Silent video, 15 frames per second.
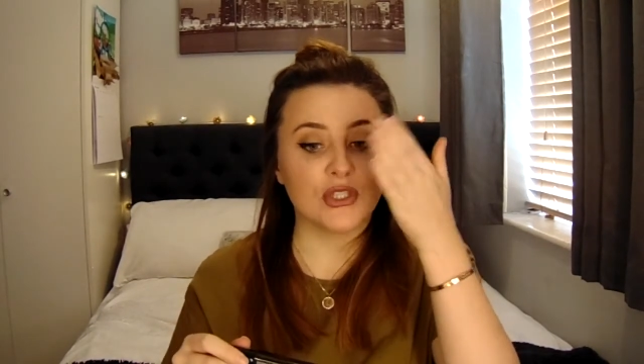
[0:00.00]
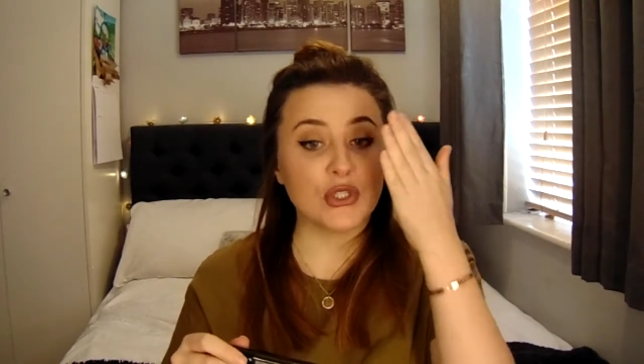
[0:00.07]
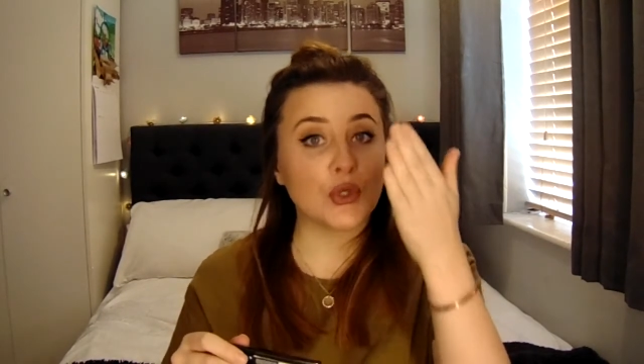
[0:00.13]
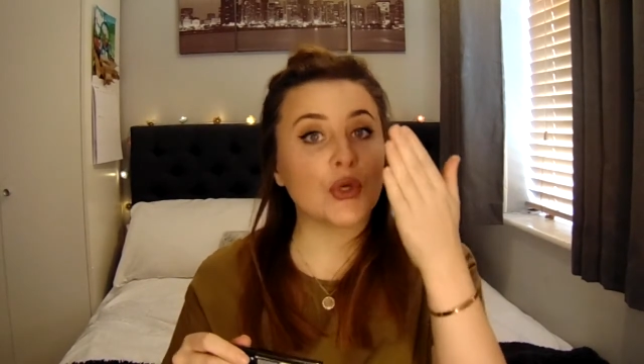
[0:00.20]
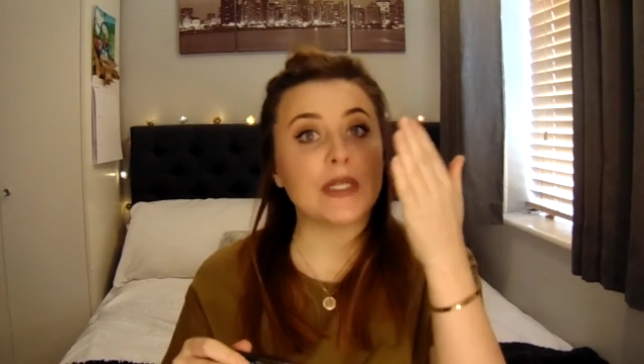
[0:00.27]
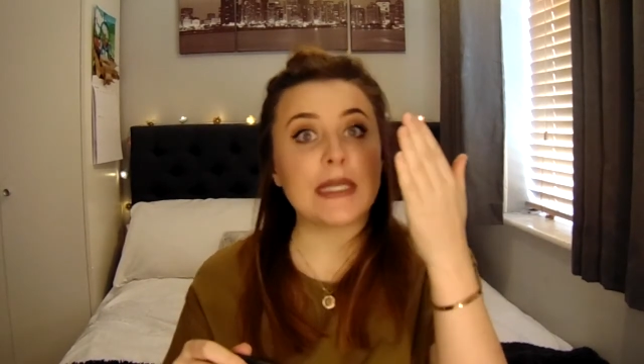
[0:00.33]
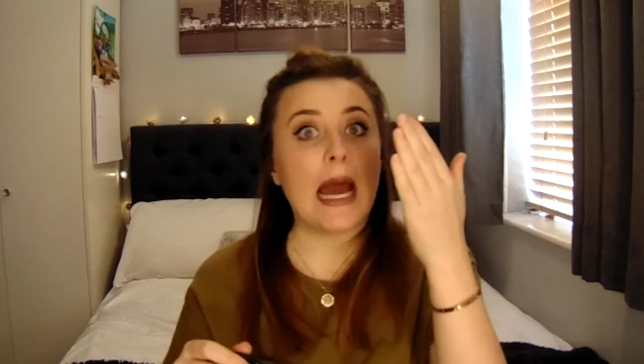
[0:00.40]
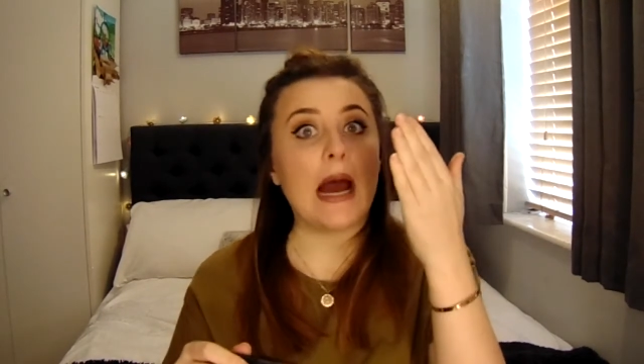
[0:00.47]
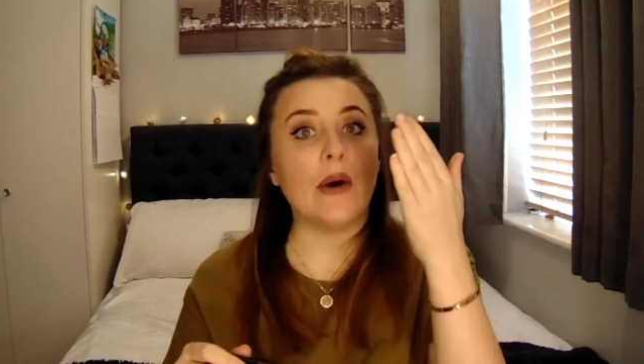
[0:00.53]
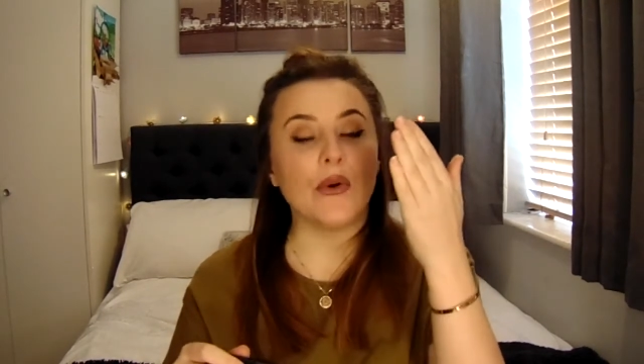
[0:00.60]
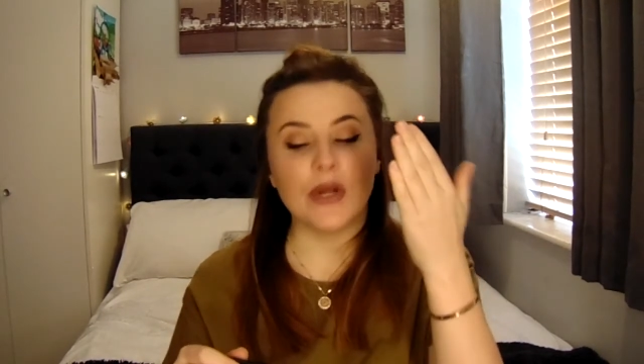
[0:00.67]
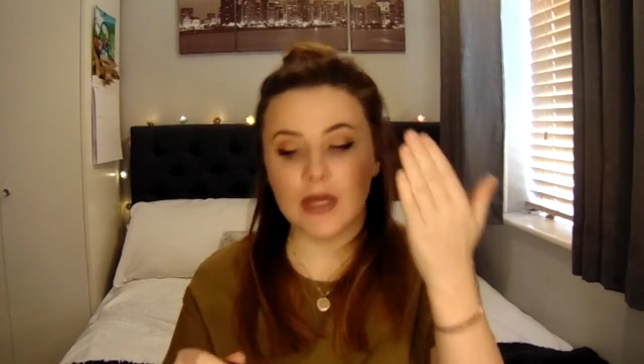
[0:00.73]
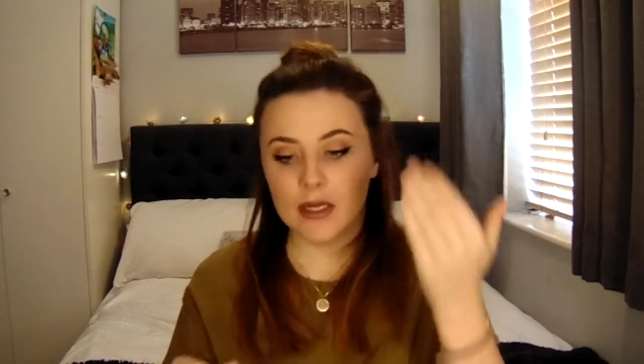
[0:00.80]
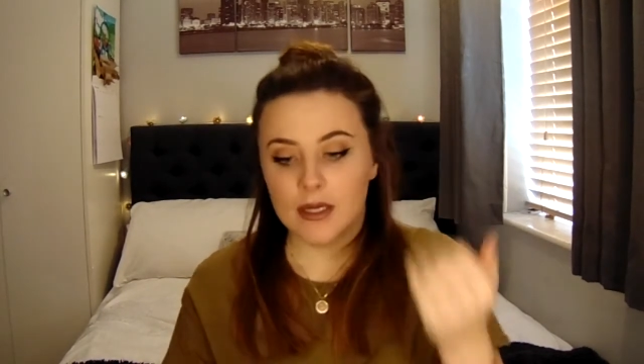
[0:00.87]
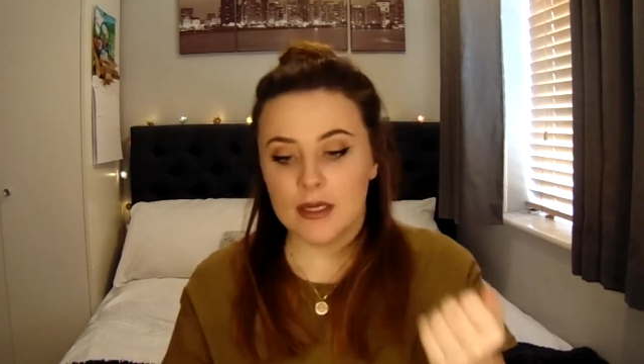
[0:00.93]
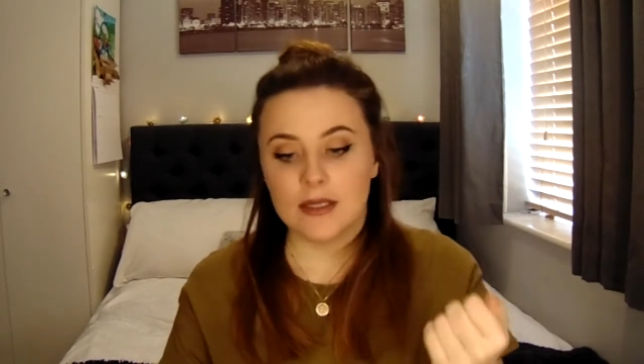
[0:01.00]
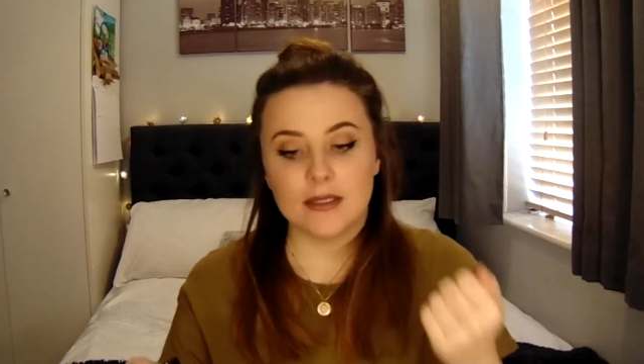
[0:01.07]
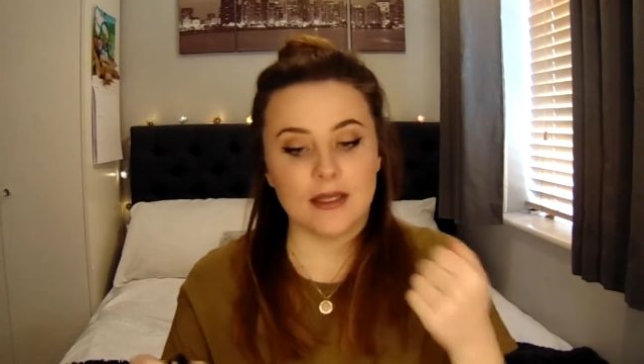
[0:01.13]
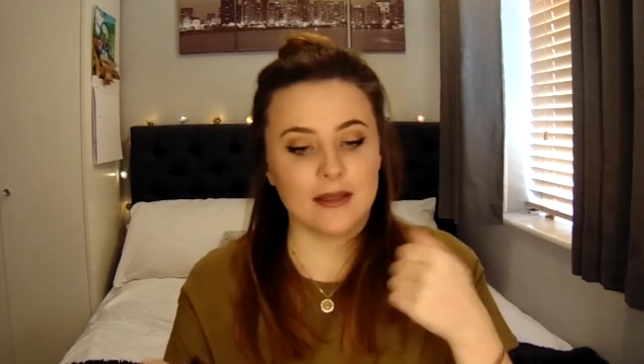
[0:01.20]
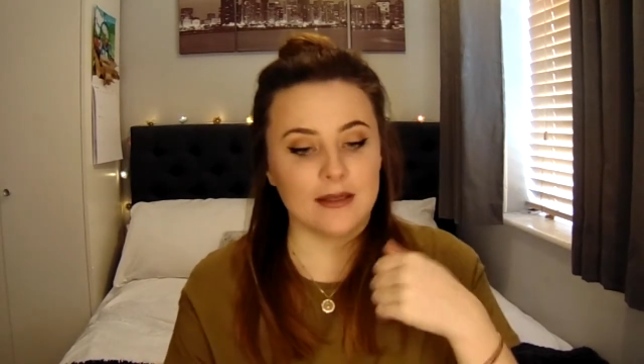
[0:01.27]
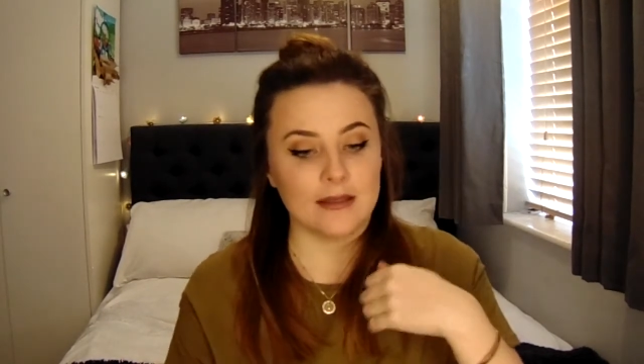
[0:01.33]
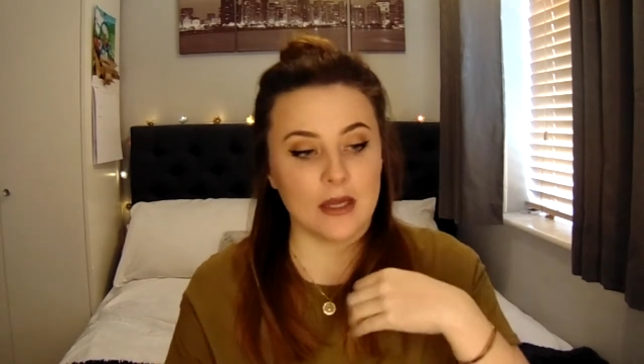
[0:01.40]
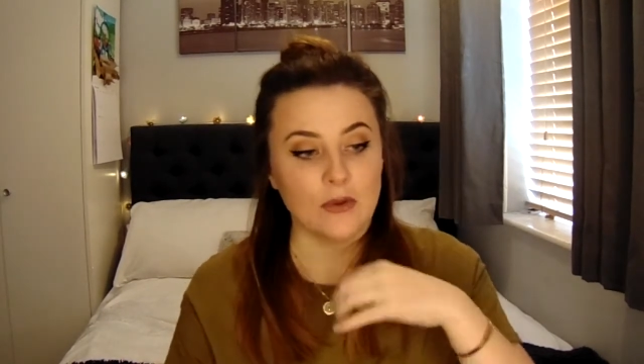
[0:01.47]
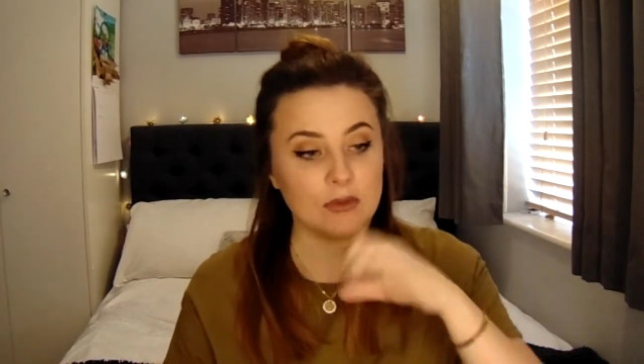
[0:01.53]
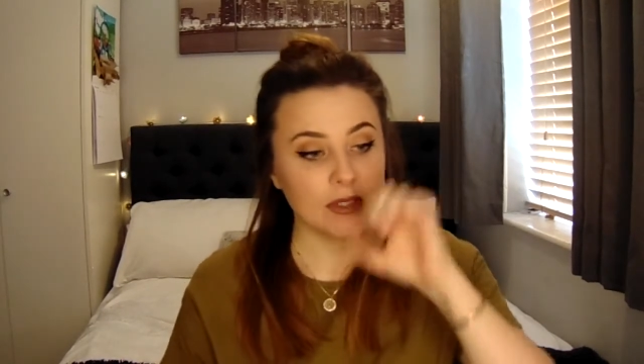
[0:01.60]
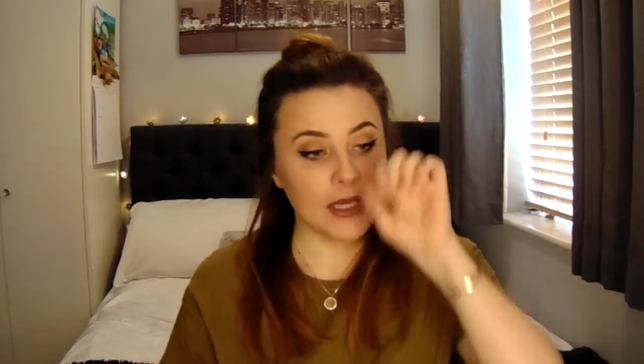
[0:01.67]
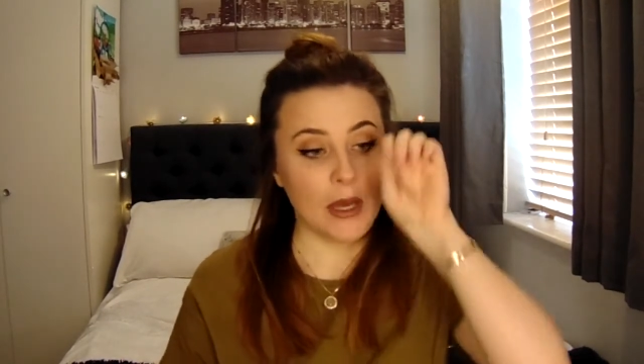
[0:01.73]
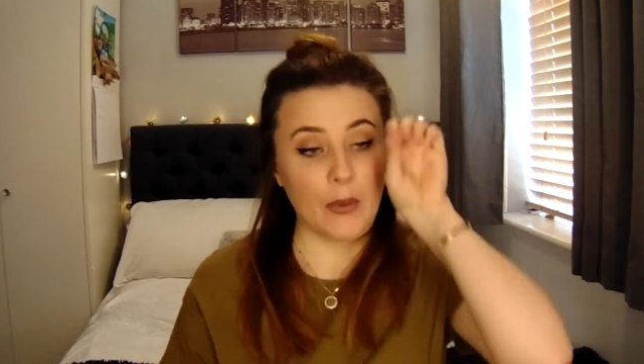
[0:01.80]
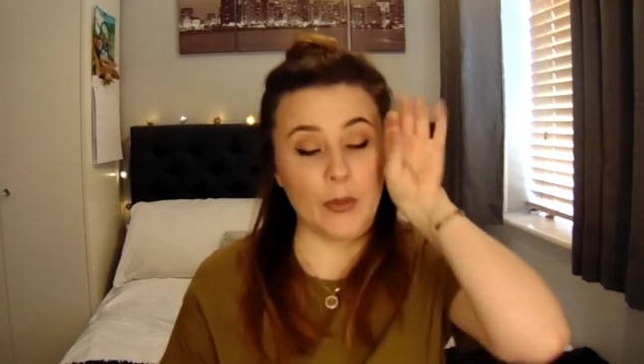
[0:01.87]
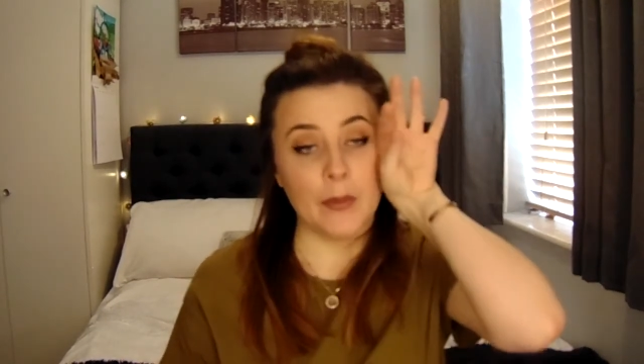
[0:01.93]
stuck down so they
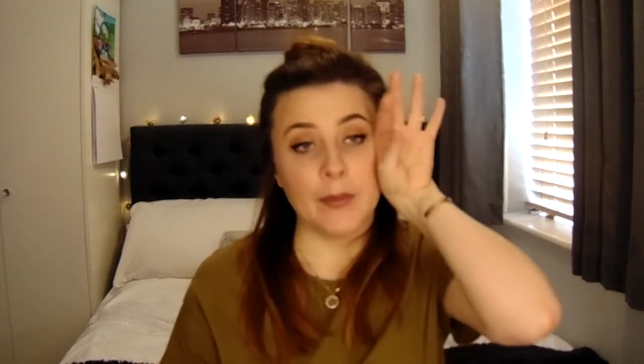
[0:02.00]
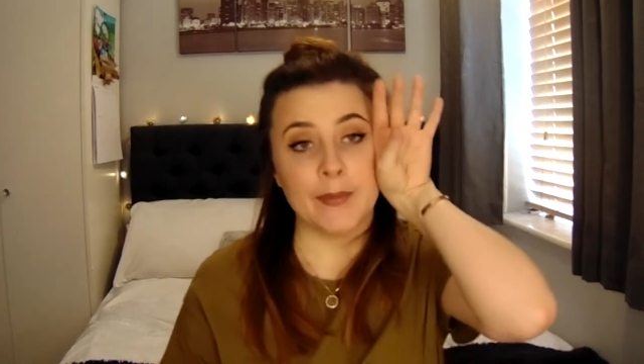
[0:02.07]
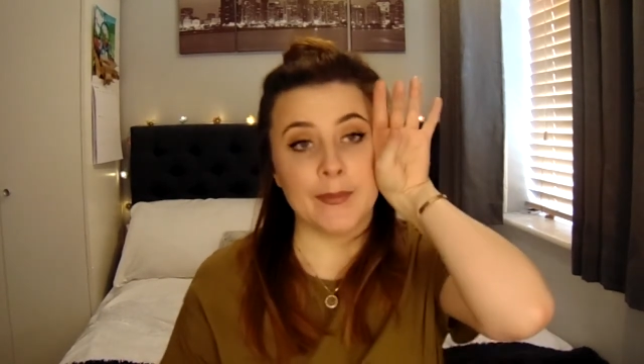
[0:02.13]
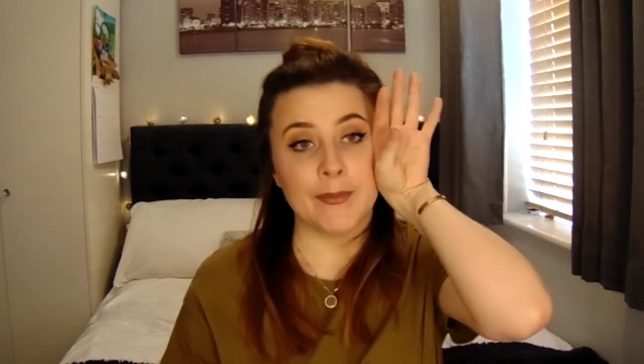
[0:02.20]
don't go.